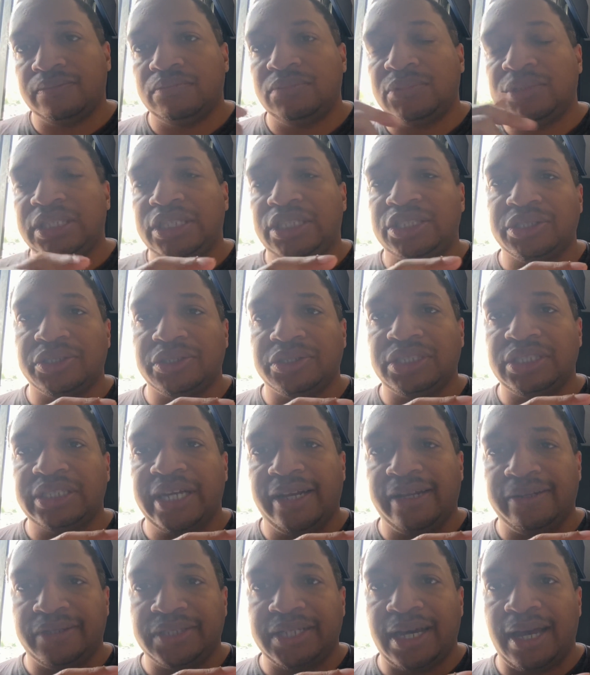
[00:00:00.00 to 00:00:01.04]
Eastern
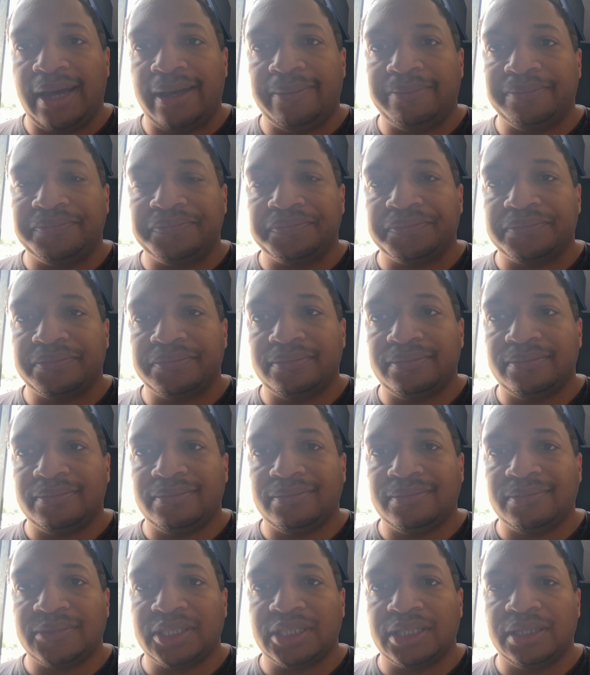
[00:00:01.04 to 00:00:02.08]
Standard Time,
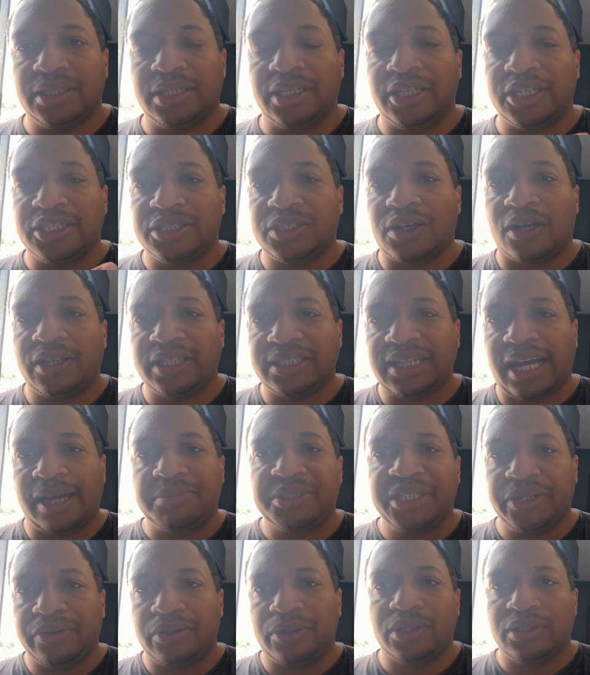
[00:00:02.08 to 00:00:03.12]
because all the times
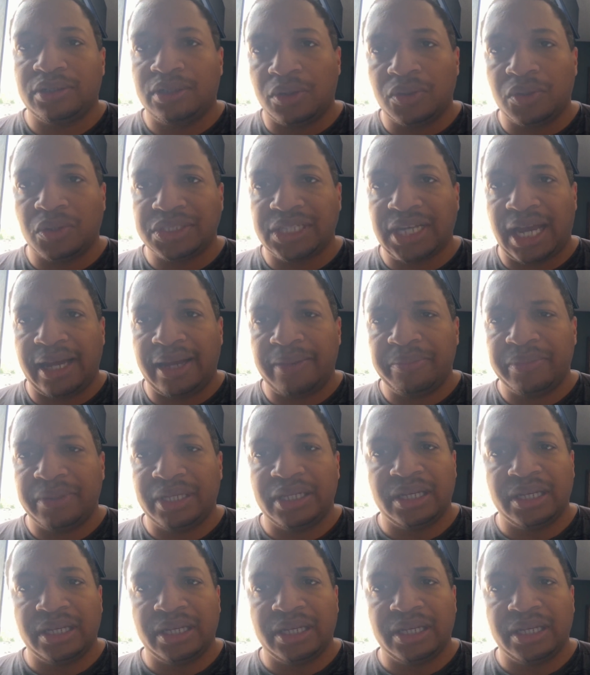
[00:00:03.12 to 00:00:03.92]
here are local time.